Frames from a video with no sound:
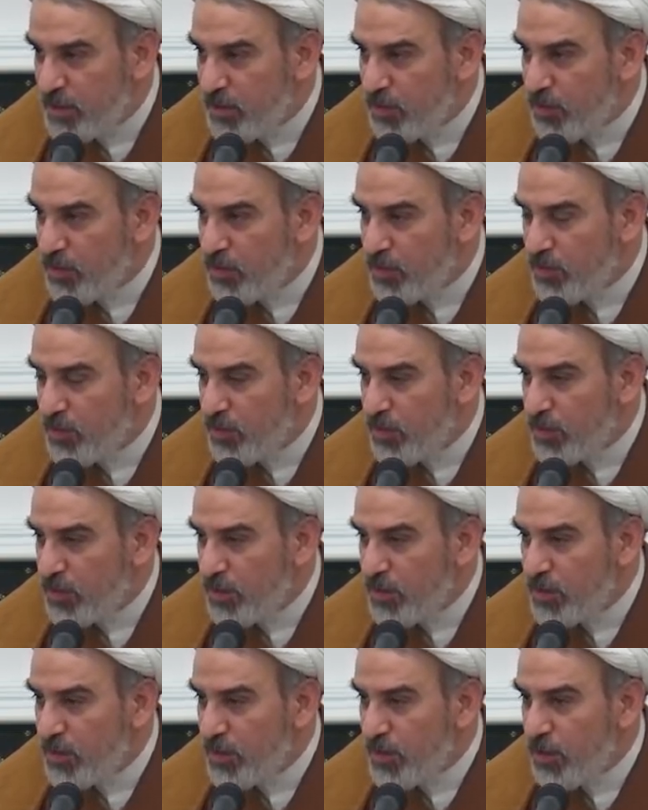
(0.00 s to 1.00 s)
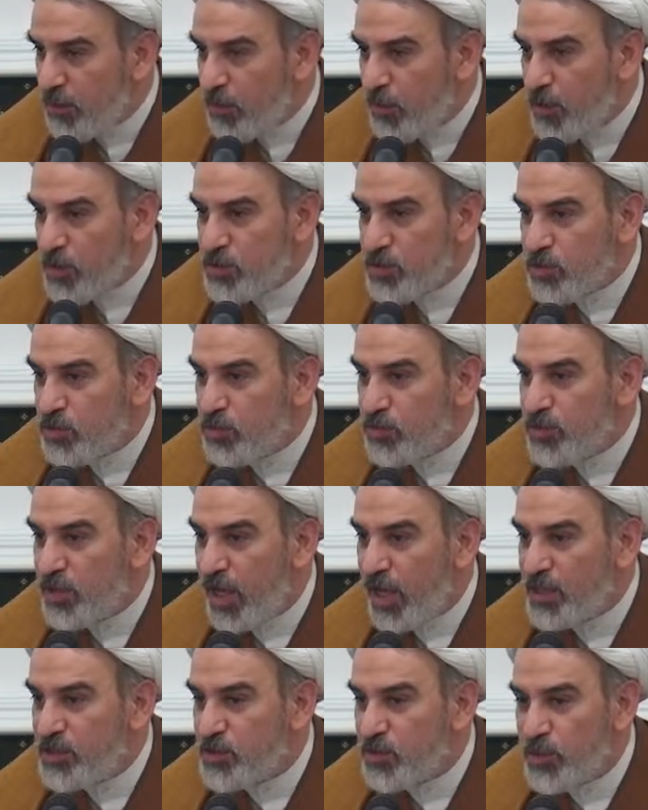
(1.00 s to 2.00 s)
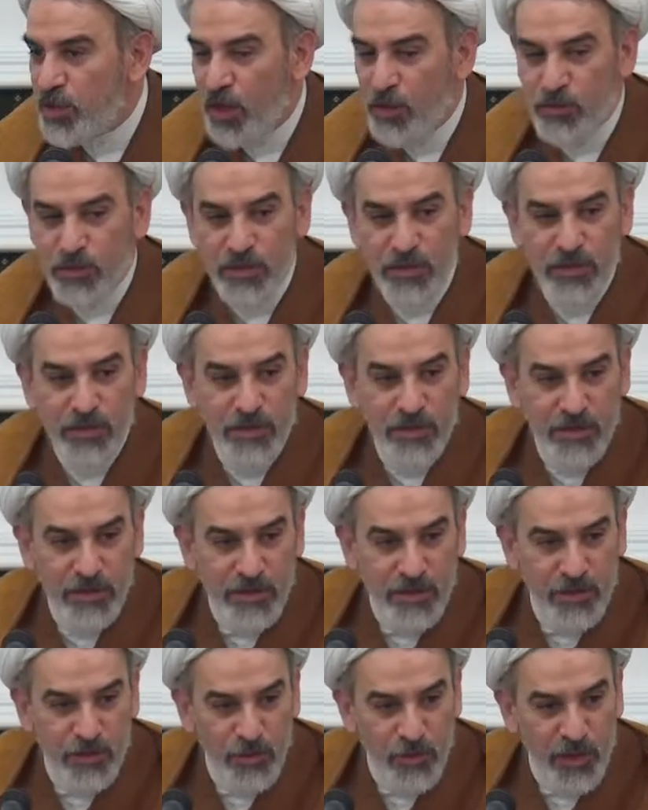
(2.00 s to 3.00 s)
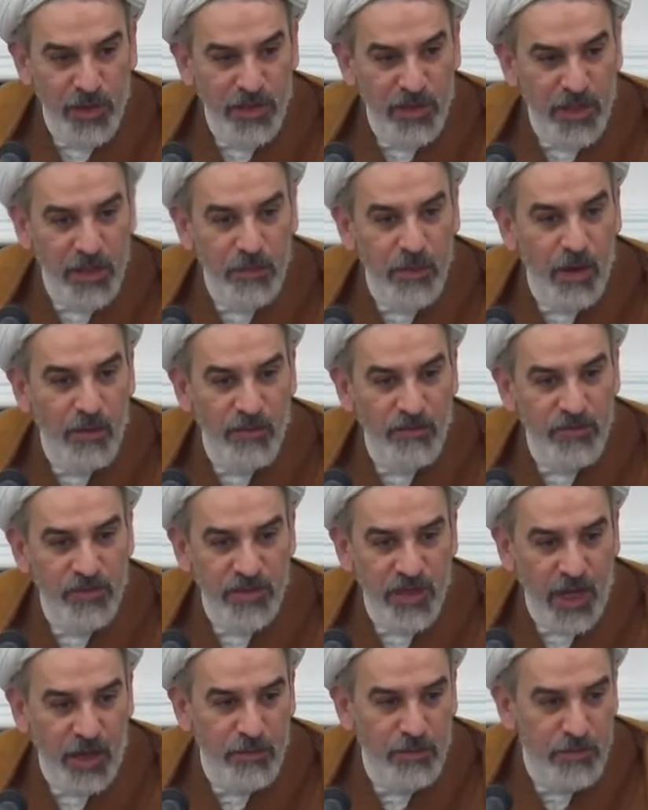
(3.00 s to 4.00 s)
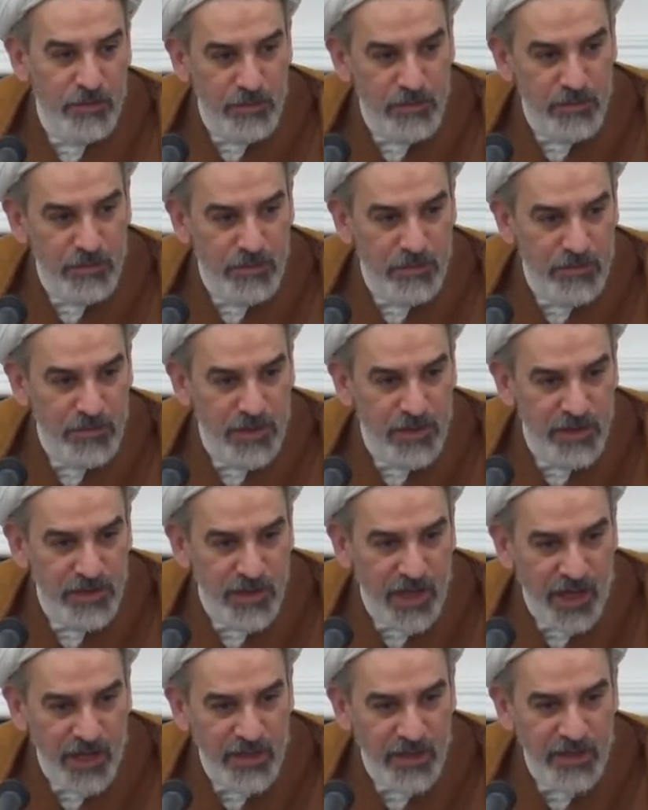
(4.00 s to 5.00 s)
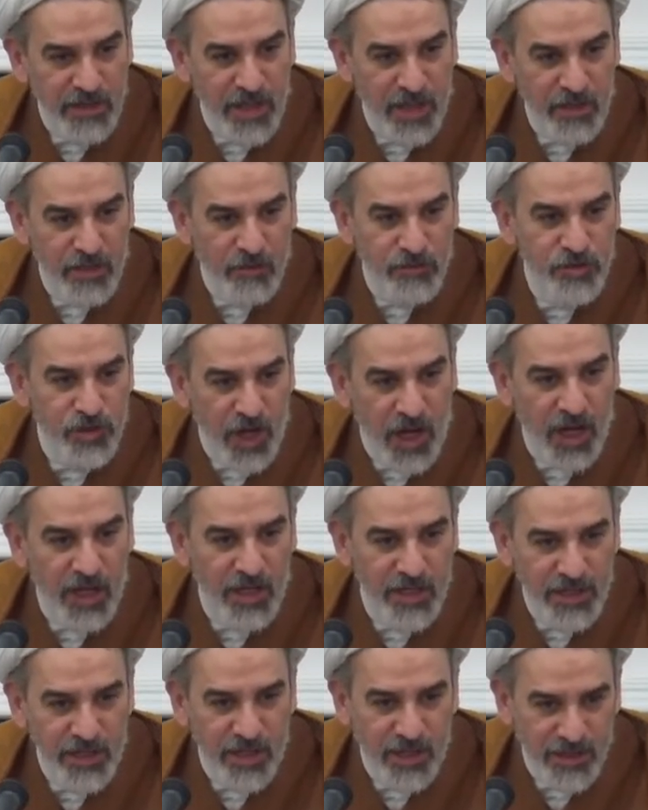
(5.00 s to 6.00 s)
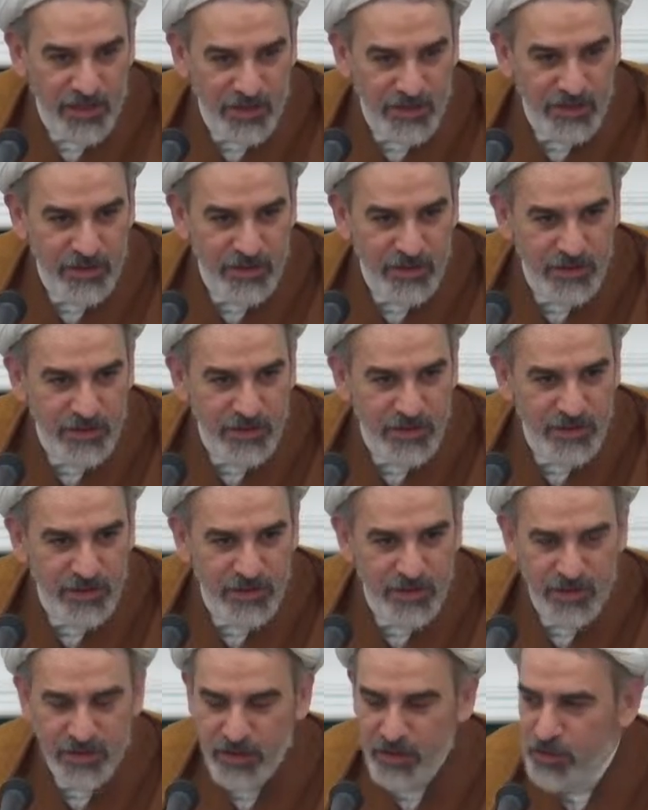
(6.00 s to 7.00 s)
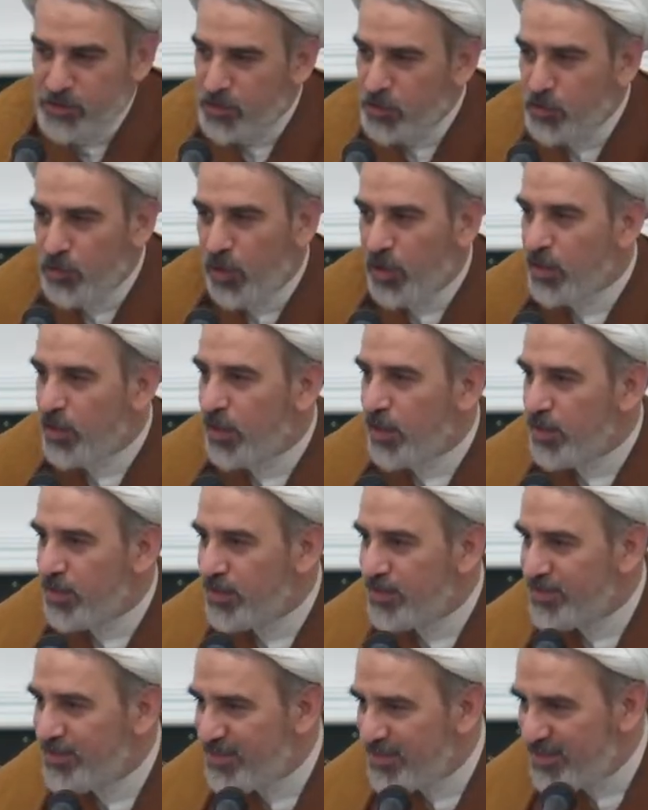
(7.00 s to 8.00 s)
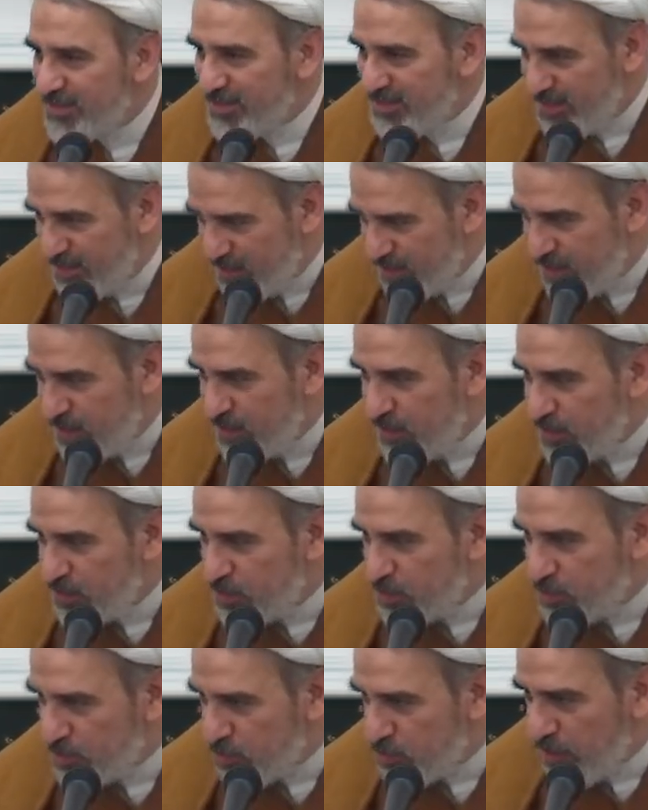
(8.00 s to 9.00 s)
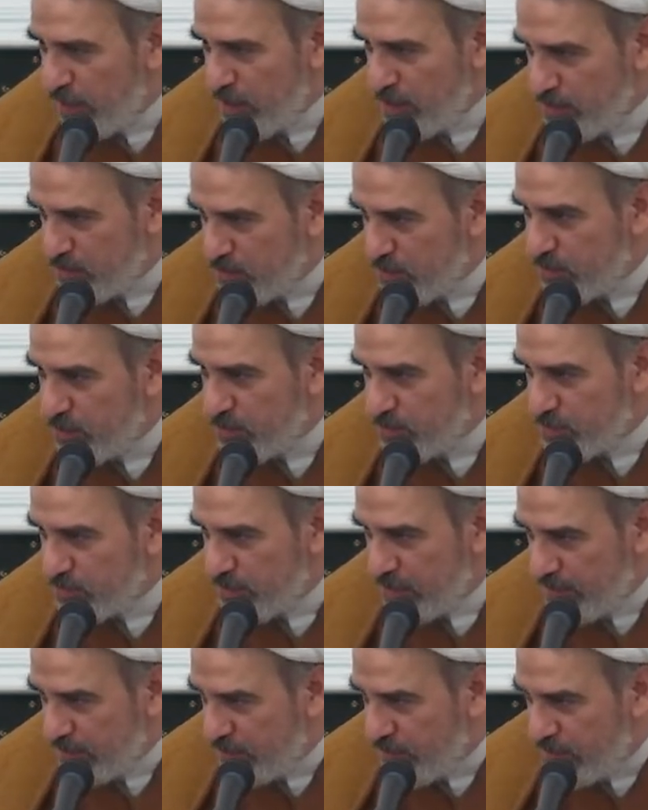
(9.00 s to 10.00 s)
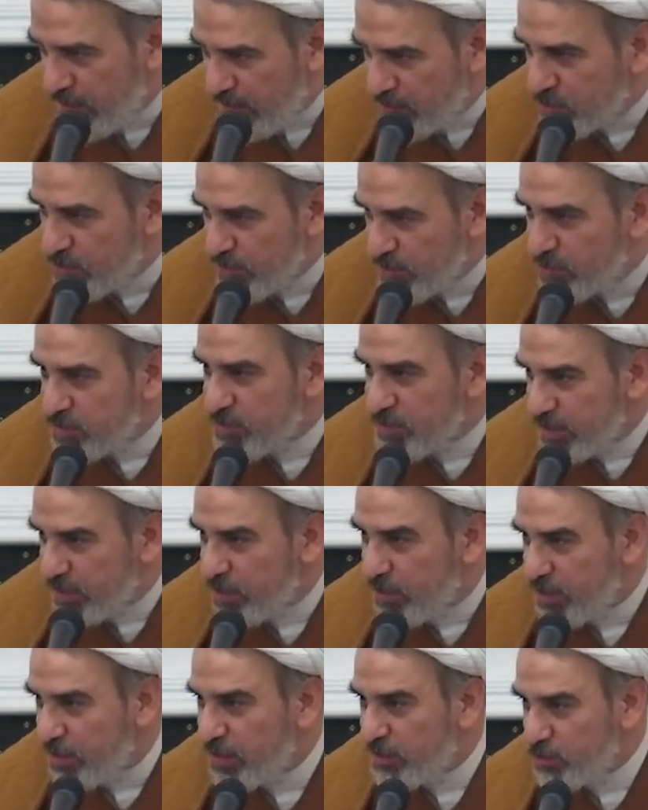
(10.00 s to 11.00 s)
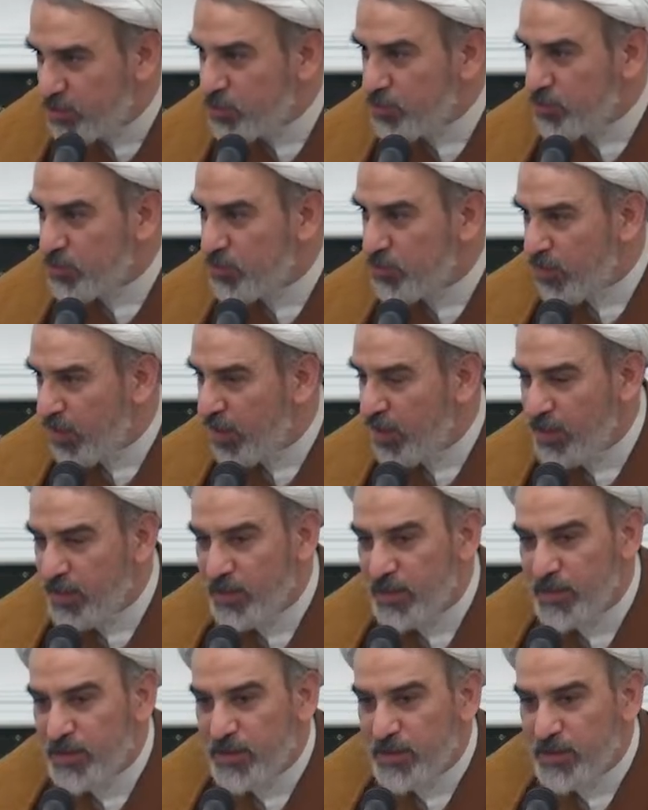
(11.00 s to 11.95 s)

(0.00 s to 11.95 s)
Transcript: you know, a person who dies without knowing the Imam of the time, he died a death of Jahiliyyah. He doesn't know Allah. So that connection is there too, right?